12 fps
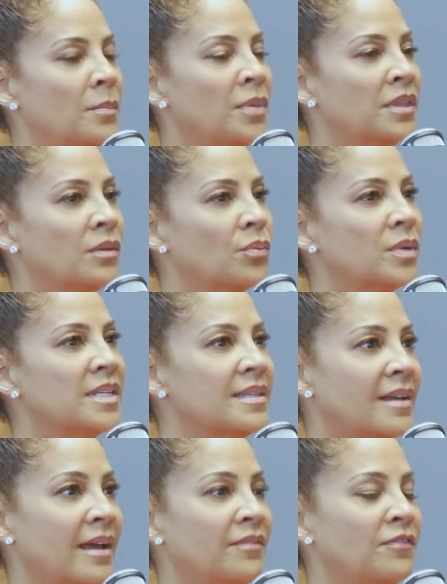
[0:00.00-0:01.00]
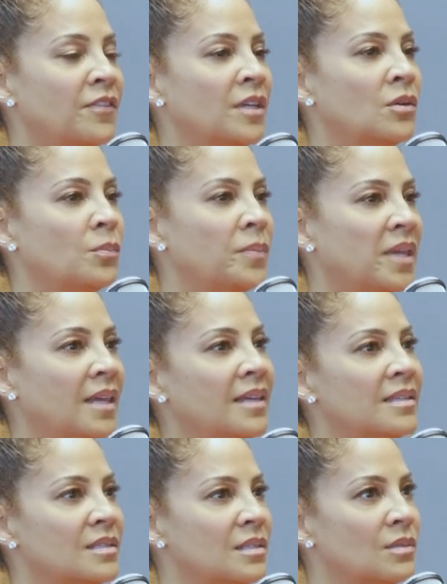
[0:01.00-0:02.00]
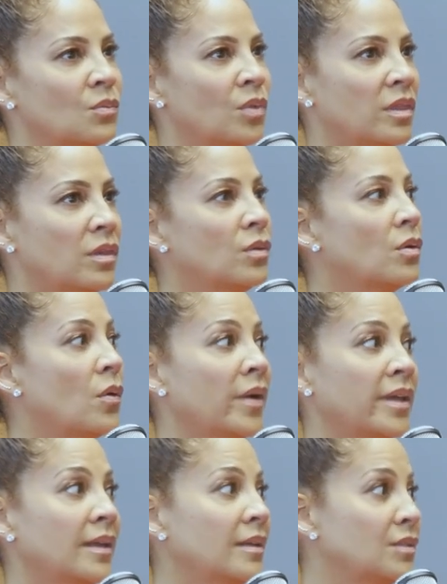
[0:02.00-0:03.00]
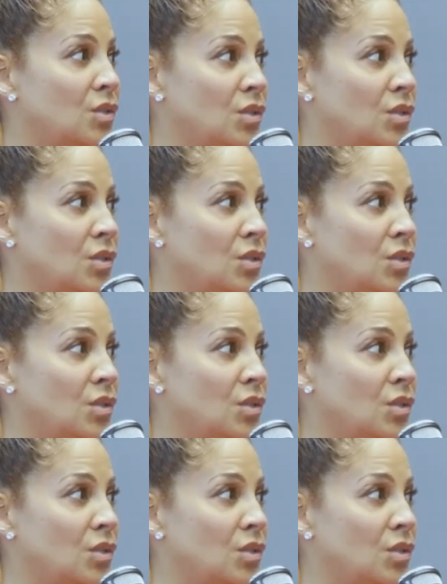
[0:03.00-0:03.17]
but the reason i feel peace with you going